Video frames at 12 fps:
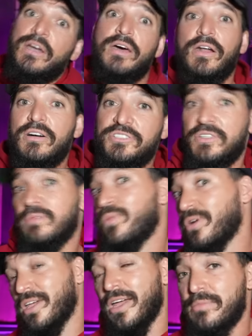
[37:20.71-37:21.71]
And also the
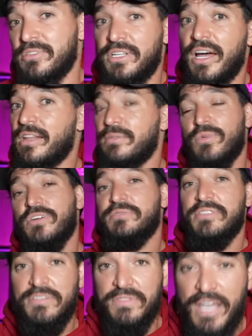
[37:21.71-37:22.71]
more cameras I add, the more
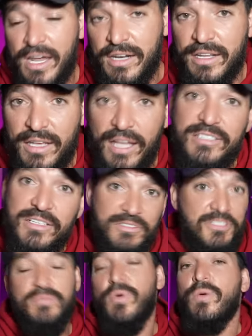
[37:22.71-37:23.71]
expensive the editing gets
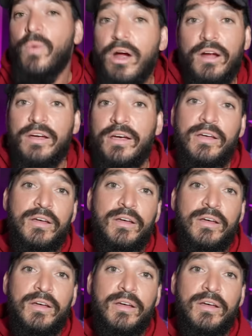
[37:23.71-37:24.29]
because it's more work.